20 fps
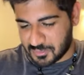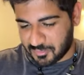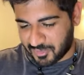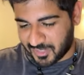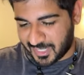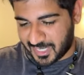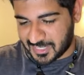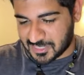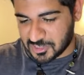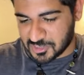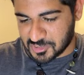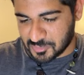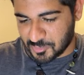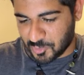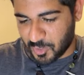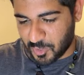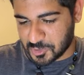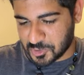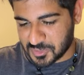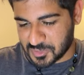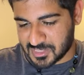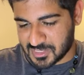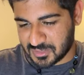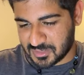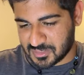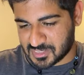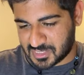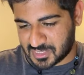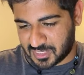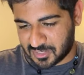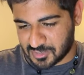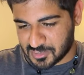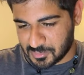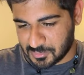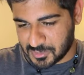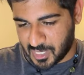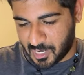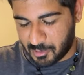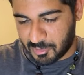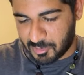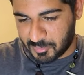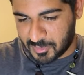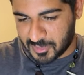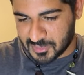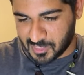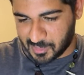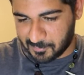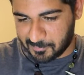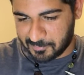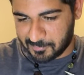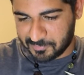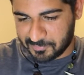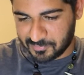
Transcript: if I can answer some questions and kill some time in the meantime.